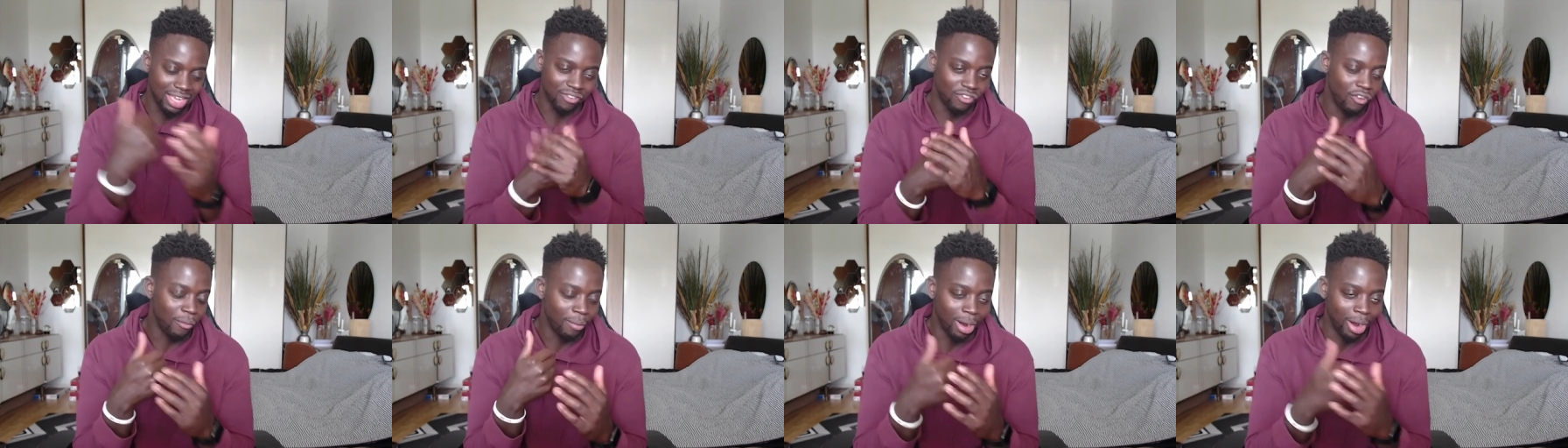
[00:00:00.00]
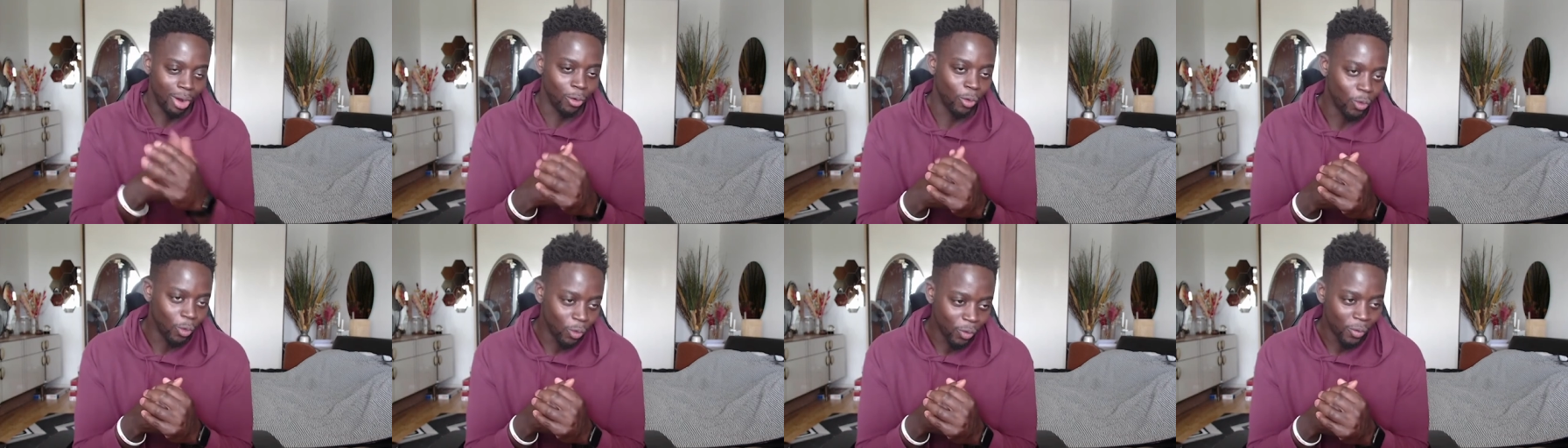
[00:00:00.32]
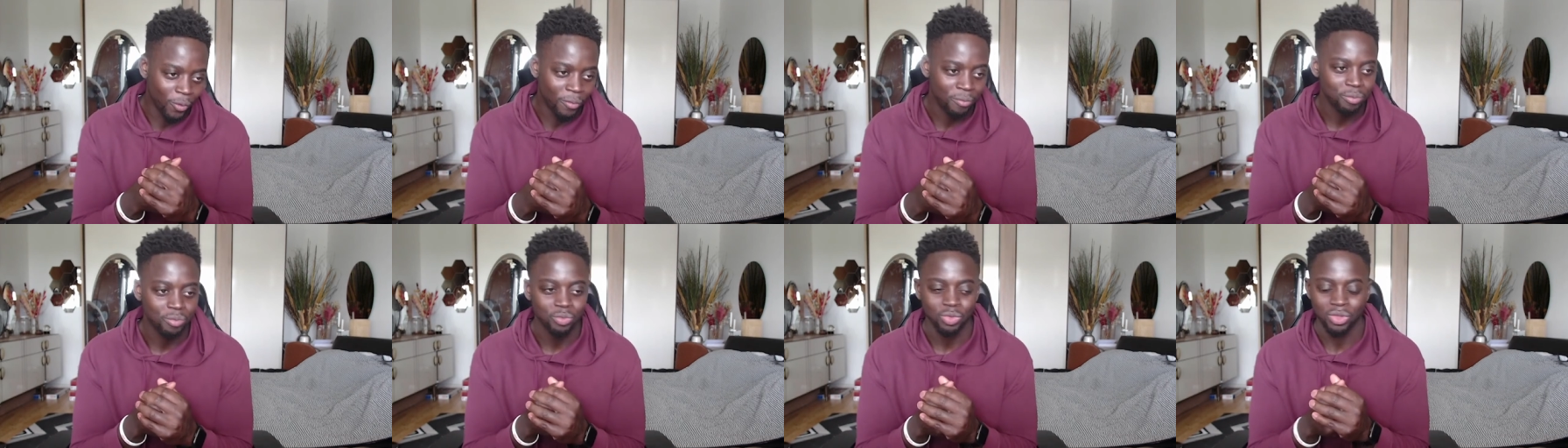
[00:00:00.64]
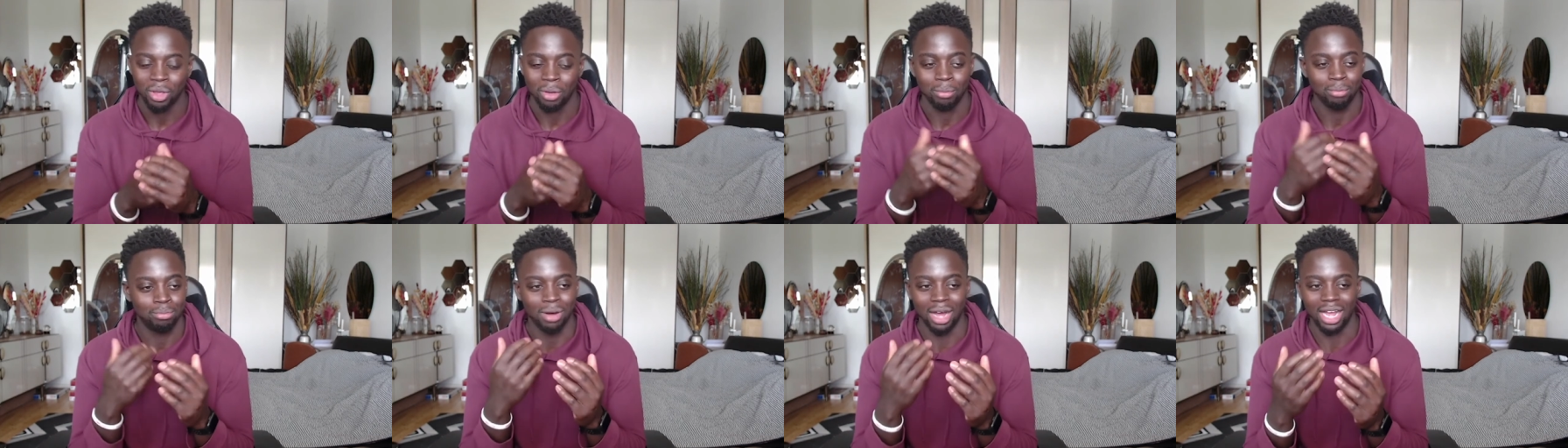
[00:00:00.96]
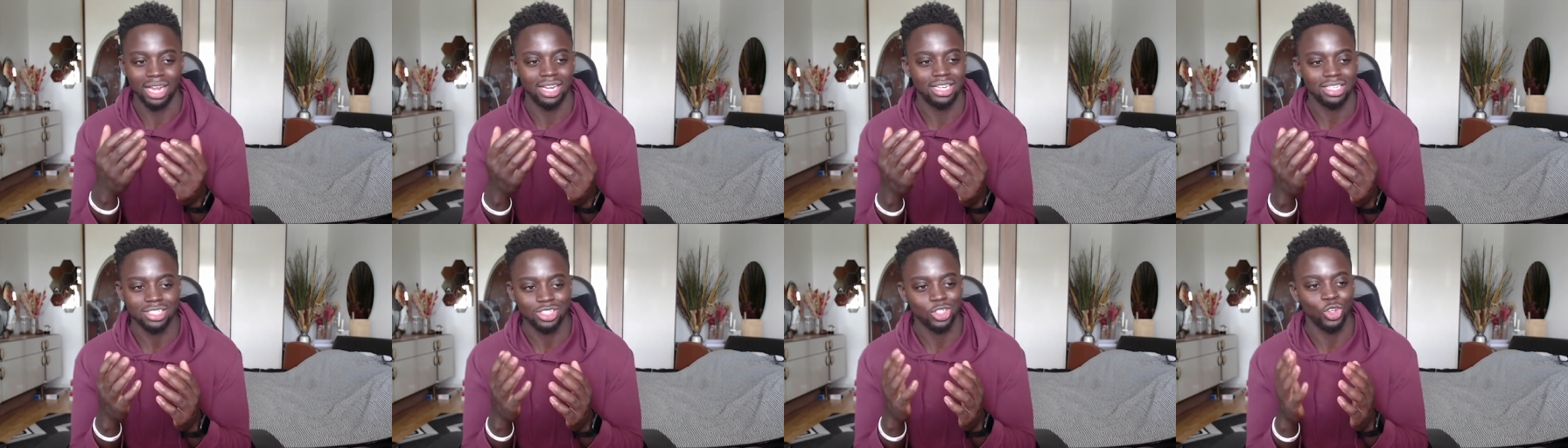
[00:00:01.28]
give it my all, but
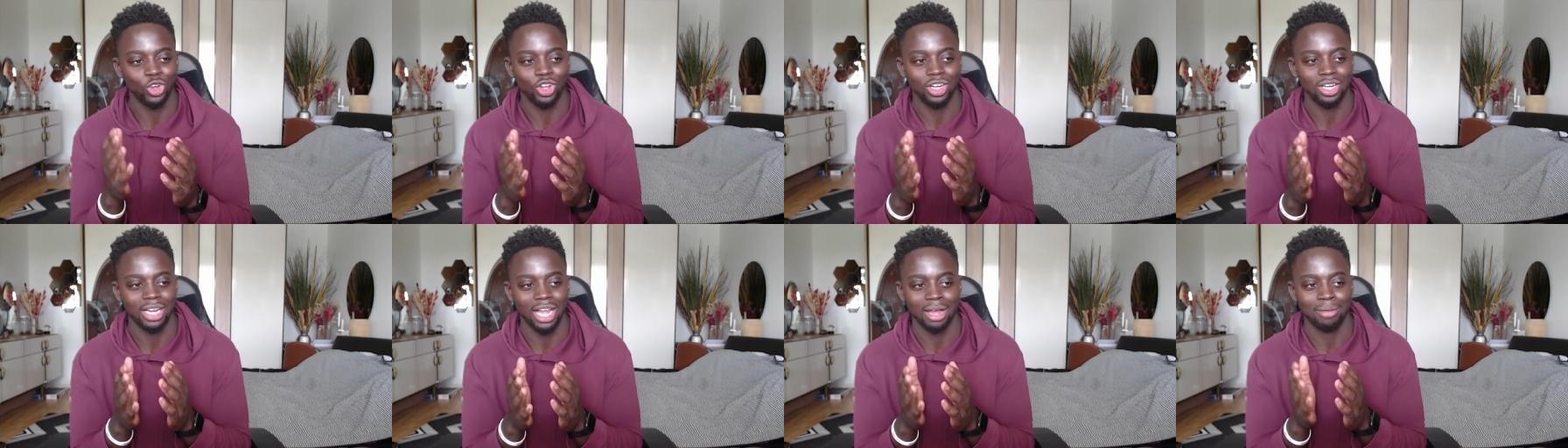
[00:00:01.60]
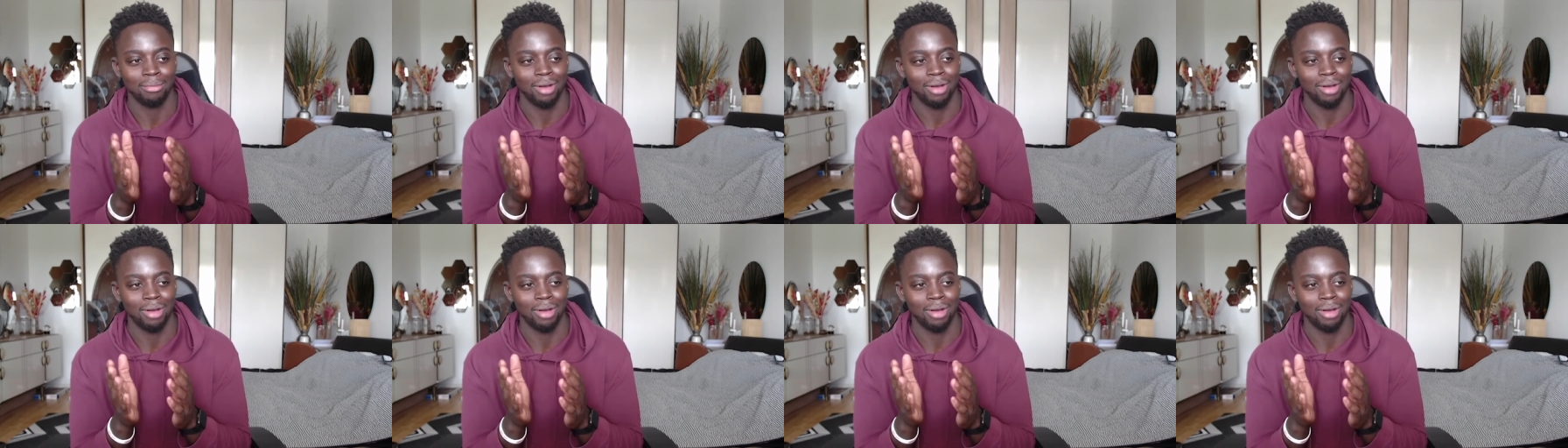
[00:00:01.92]
it's not like